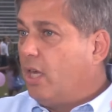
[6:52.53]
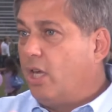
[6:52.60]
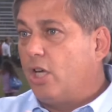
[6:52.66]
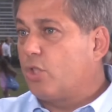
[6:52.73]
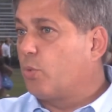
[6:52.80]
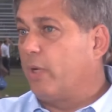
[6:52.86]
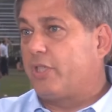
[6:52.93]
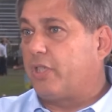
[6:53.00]

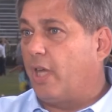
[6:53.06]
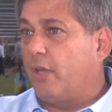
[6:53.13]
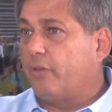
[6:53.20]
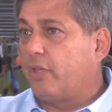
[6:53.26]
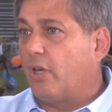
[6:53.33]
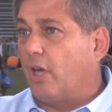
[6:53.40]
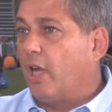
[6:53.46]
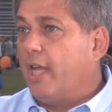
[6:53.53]
here's what's
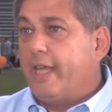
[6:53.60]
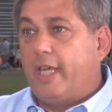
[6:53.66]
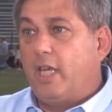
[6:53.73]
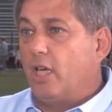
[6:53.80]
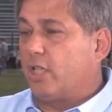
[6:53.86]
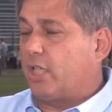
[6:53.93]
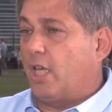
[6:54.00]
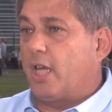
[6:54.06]
out there.
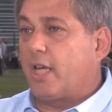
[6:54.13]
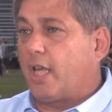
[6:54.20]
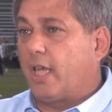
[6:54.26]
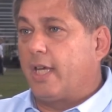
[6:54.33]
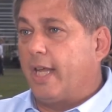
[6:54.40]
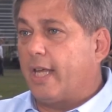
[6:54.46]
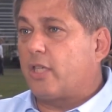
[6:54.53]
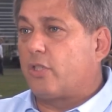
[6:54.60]
Here's how to
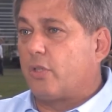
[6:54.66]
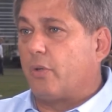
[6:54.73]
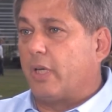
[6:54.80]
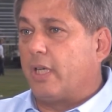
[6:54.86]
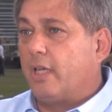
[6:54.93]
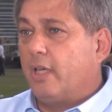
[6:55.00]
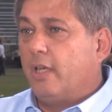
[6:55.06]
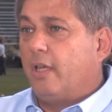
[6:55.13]
connect
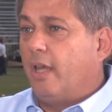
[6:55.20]
to it.